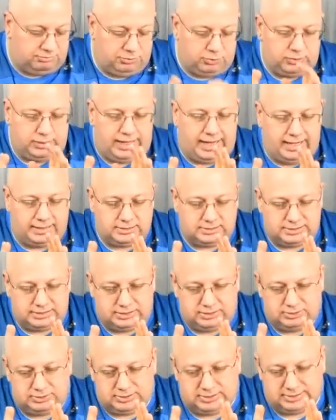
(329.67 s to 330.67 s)
If you were to
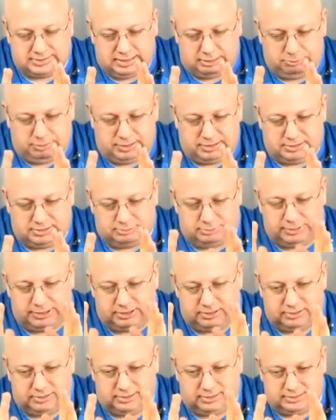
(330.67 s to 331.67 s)
actually use the same pixel
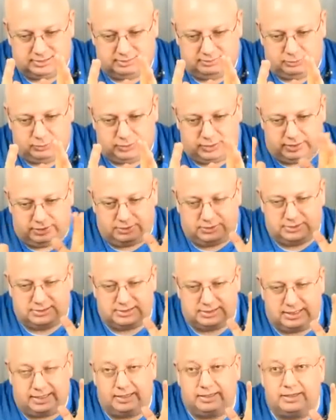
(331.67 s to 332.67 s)
pitch on the D7100 and
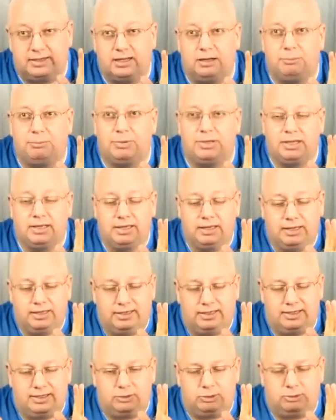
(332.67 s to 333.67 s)
scale it up,
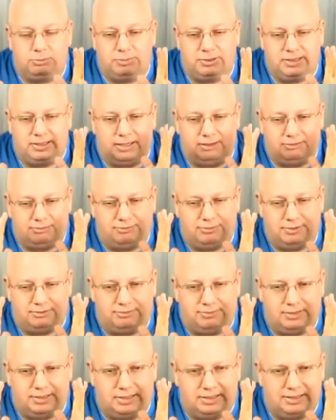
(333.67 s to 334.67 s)
it would be a
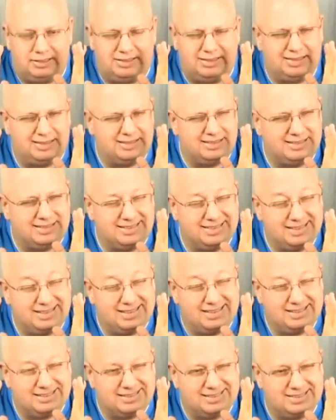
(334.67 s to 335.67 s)
50
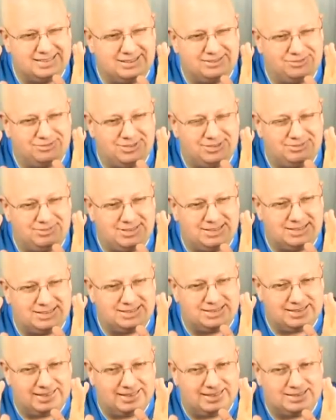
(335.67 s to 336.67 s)
is it a
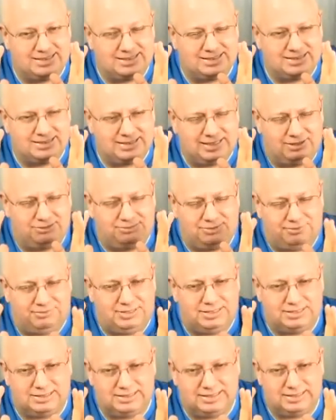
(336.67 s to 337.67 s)
56 yeah
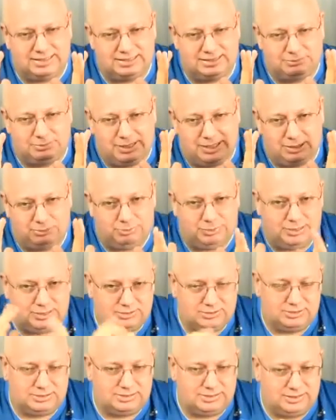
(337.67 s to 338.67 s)
56
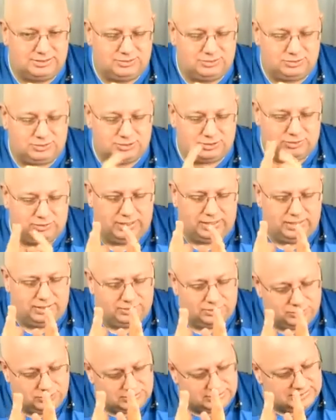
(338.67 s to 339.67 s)
megapixel sensor so
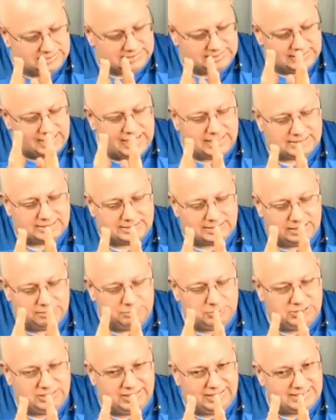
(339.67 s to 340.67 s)
use the exact
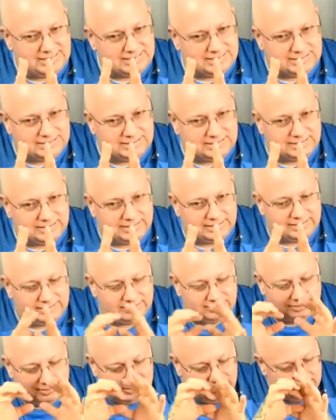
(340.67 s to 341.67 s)
same
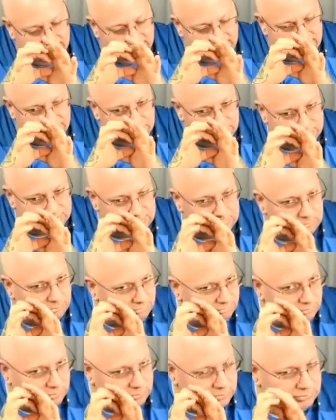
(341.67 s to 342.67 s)
density in other words, number
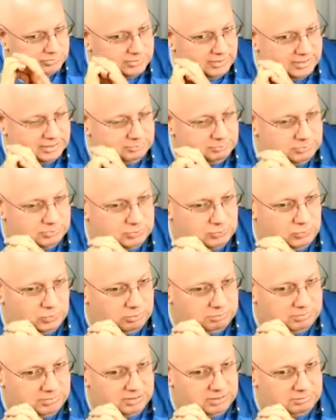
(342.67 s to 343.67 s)
of photo sites per
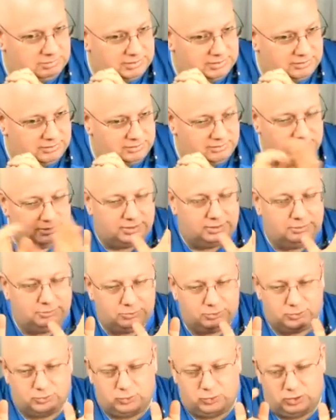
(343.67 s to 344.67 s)
square millimeter
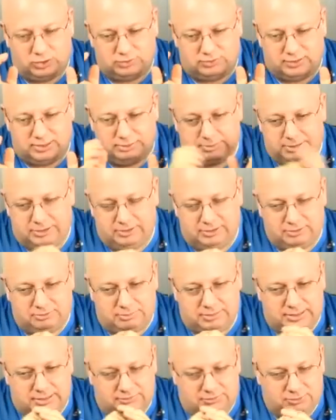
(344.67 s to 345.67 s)
per square centimeter
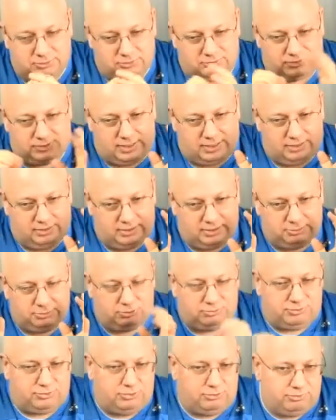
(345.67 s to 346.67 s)
doesn't make it. You scale it up
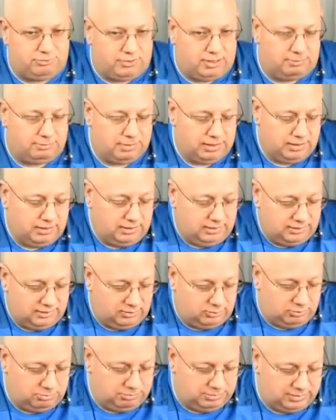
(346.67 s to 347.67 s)
to full frame,
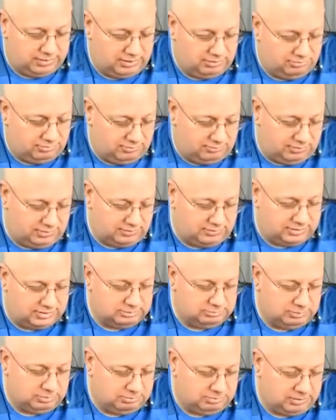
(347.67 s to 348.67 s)
it would be a
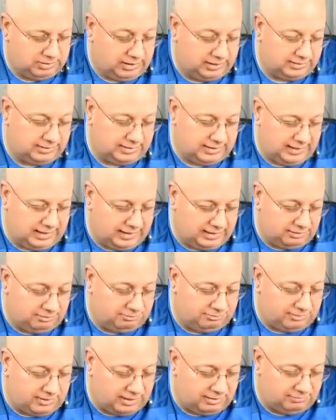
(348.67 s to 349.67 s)
56 millimeter. Like the
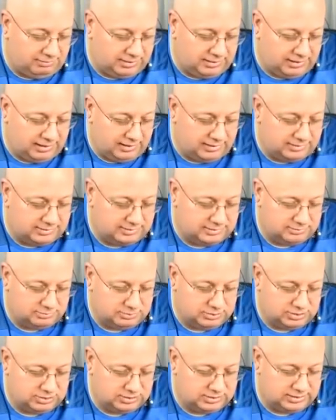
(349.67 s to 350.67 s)
Canon 5DS,
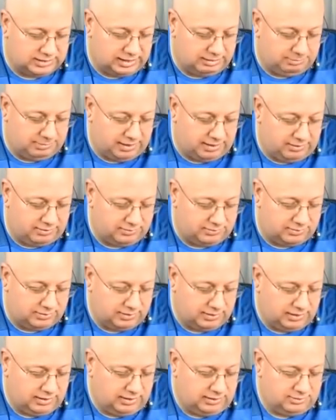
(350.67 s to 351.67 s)
which just came out,
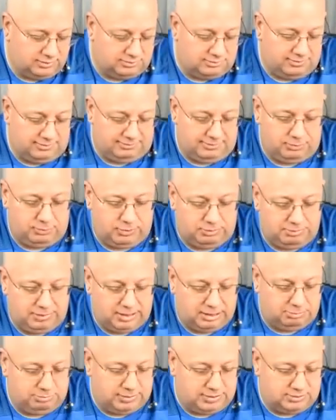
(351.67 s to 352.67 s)
it's a 51
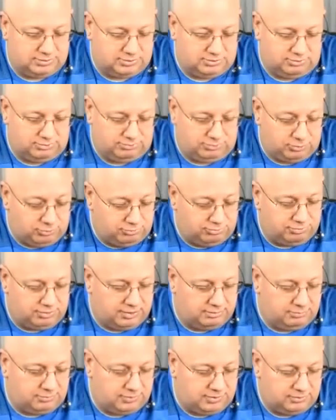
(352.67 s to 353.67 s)
megapixel full
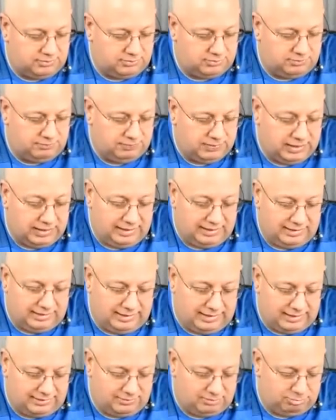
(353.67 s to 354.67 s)
frame sensor.
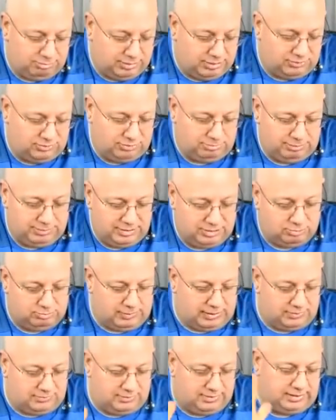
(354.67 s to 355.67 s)
It has a pixel pitch
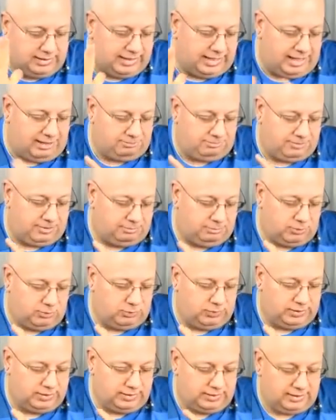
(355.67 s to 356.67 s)
basically halfway
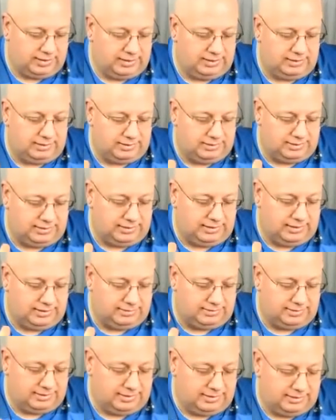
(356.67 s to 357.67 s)
between an Nikon
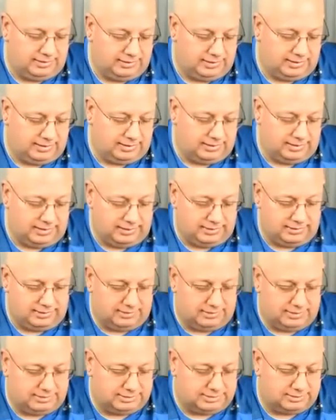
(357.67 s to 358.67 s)
D810 and an
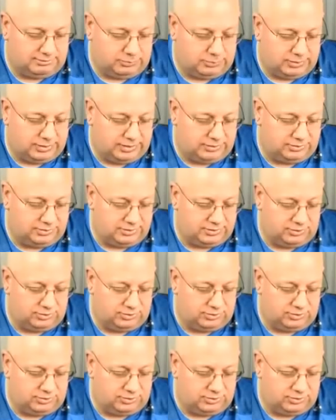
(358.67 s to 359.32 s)
Nikon D7100.